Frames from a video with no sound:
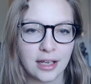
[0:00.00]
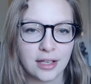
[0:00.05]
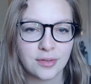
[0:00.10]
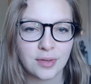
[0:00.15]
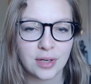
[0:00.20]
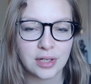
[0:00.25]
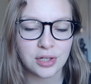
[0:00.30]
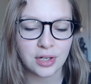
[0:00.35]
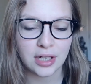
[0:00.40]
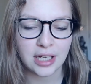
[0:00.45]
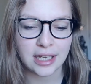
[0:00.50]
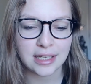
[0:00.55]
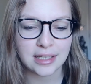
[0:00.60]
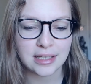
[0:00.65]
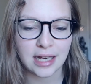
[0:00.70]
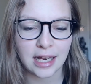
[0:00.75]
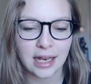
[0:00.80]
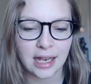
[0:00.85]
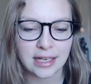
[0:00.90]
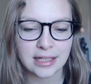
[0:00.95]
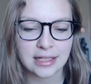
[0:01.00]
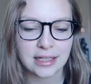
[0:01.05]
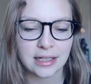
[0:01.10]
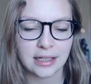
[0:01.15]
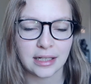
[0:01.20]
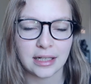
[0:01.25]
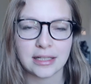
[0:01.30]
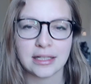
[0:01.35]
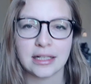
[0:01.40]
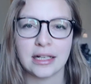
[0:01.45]
So I shot it yesterday, edited
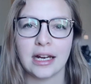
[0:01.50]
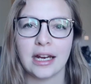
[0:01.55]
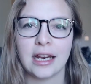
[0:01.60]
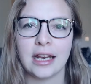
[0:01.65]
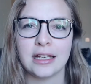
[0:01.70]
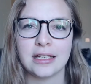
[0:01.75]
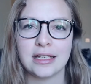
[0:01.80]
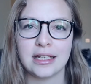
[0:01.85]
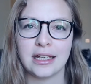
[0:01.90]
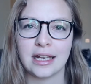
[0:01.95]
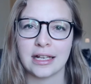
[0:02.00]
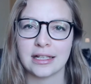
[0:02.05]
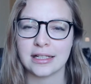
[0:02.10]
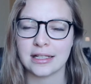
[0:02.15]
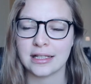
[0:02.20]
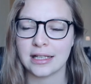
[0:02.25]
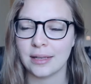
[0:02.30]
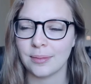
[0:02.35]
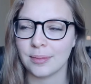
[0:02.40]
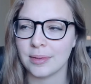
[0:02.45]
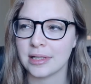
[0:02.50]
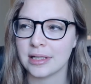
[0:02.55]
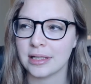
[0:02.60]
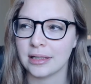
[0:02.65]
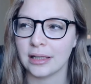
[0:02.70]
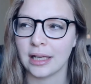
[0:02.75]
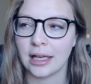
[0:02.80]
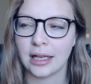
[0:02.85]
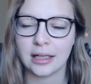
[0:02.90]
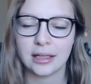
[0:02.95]
last night, didn't get to sleep until
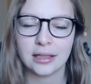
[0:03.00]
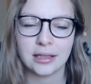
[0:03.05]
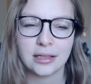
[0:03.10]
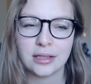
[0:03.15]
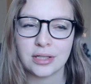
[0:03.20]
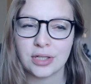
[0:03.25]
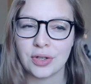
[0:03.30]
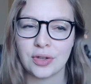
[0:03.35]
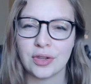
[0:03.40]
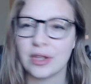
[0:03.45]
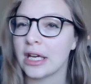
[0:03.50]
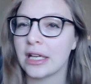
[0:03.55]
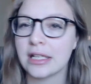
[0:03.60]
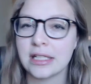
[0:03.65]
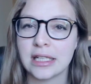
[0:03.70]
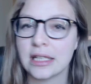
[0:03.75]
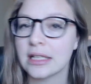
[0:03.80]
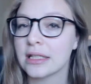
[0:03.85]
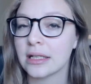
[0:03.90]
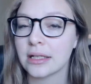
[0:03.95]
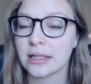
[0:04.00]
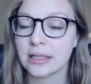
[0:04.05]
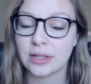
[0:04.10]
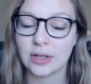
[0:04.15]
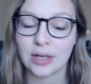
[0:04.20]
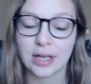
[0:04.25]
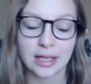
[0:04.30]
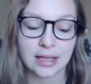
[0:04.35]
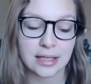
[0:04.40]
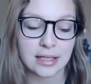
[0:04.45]
like 2:30 because I was
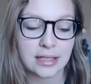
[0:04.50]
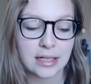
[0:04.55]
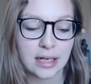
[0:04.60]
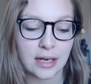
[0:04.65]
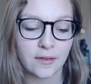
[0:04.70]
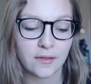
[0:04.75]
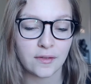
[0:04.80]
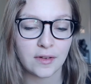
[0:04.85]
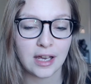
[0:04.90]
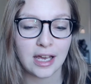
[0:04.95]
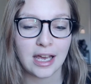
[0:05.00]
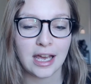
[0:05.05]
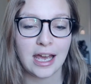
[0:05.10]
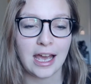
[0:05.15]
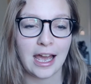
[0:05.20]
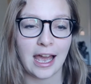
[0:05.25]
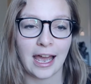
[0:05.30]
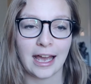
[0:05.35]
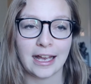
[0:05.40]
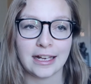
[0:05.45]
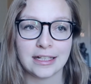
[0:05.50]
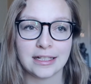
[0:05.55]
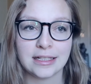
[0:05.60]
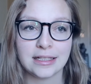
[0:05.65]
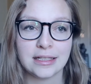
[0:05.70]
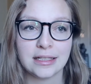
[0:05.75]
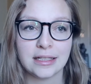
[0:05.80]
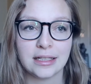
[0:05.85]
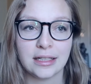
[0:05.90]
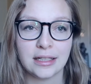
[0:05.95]
doing other stuff, and
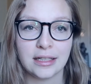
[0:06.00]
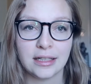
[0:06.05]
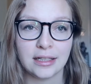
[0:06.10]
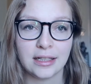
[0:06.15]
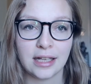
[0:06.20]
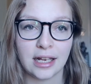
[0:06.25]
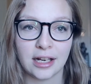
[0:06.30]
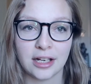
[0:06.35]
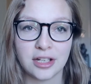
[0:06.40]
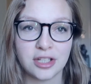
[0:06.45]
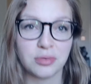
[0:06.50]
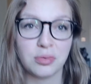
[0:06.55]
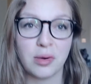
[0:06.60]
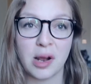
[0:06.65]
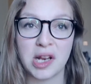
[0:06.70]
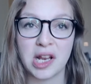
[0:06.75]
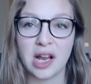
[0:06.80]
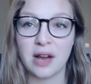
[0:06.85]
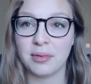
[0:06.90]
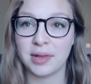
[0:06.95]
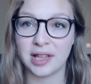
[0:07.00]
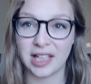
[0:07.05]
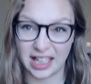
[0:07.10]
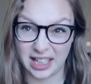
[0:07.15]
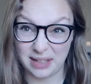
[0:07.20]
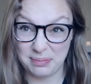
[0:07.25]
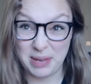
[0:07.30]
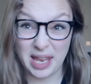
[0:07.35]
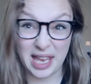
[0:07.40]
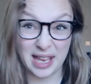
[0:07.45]
then I just woke up with like
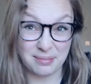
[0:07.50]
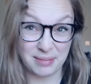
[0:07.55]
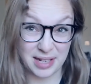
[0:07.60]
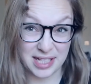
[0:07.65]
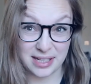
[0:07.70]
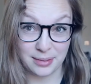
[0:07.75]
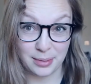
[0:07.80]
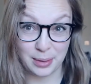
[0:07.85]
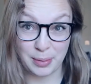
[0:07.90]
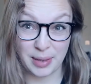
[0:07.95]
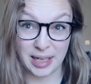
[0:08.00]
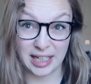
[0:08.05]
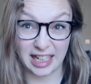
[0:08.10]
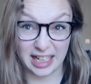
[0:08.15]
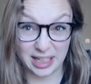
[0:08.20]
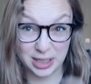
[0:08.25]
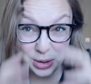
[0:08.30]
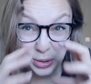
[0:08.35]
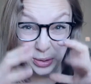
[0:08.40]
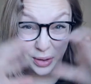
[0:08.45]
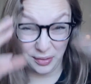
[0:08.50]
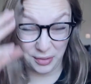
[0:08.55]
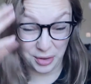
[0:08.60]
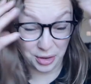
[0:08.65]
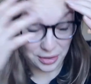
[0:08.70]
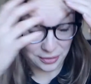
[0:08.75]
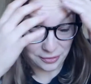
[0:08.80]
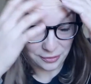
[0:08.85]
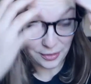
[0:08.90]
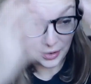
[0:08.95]
a pit in my stomach being like, oh, I've got
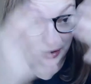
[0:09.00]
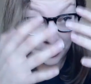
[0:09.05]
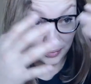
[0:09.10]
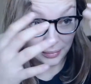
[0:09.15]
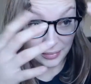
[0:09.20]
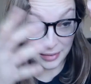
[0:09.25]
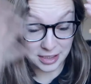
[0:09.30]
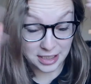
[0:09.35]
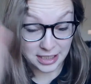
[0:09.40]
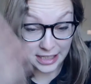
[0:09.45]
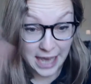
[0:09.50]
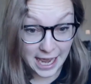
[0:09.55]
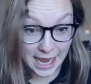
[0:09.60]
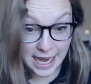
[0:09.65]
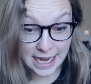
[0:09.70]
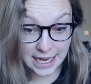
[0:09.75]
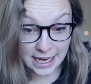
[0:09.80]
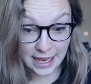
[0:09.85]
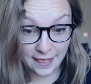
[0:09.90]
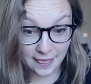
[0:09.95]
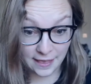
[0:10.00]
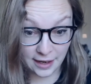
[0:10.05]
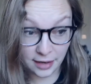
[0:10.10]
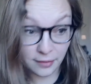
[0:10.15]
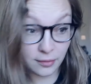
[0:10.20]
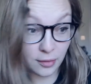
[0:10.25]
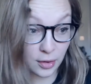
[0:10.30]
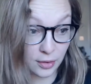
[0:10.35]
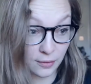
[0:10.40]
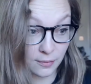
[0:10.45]
to film today and then
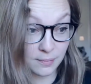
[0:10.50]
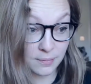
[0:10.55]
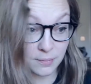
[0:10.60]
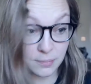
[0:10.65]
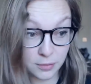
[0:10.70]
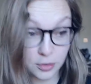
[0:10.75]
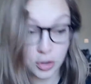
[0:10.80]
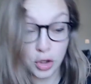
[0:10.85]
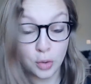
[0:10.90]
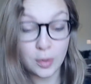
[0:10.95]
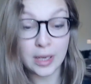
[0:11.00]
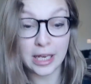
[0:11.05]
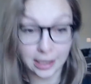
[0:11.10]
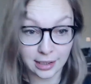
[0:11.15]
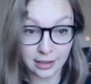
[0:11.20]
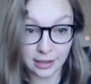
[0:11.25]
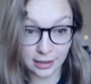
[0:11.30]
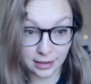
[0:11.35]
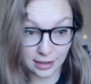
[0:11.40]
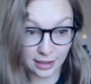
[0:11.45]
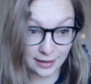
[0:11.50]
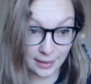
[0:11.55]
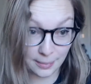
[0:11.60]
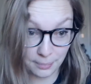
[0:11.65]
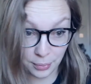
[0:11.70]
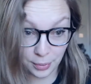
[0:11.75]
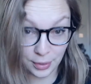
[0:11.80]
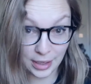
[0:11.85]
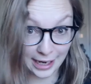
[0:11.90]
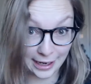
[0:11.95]
I've got to do it and then
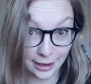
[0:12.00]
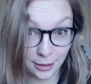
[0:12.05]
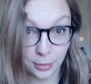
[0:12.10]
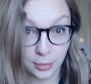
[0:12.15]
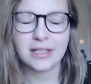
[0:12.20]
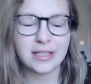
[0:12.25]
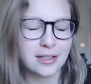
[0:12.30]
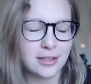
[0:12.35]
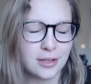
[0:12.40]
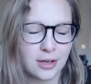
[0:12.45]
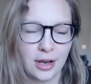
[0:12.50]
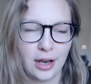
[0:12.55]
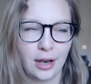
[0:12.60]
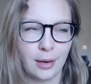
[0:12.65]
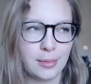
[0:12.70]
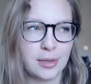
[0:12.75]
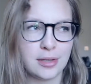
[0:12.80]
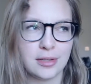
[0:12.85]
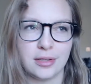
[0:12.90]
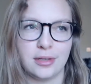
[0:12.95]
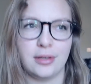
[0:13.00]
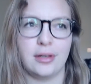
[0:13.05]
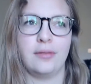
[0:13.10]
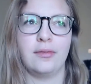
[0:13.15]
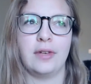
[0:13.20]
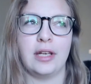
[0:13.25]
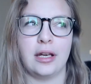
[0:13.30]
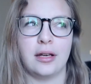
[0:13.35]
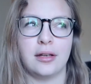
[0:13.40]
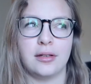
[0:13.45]
put it out. This is not how I'm used to doing
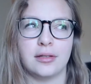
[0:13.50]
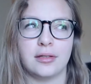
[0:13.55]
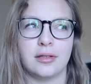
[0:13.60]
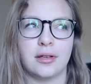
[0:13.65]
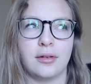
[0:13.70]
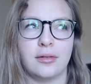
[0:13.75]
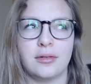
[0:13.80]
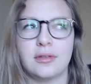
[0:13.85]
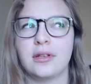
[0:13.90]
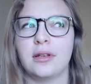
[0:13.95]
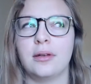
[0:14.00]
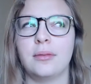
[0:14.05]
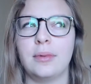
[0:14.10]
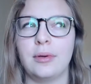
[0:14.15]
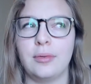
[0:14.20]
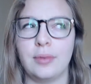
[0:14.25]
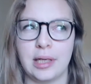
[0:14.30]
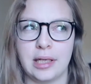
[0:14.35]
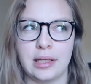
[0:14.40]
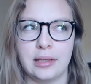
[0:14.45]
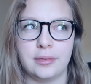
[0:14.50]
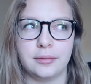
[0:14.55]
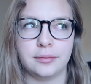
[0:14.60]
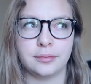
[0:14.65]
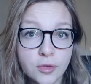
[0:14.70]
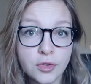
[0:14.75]
videos, so it's going to be weird.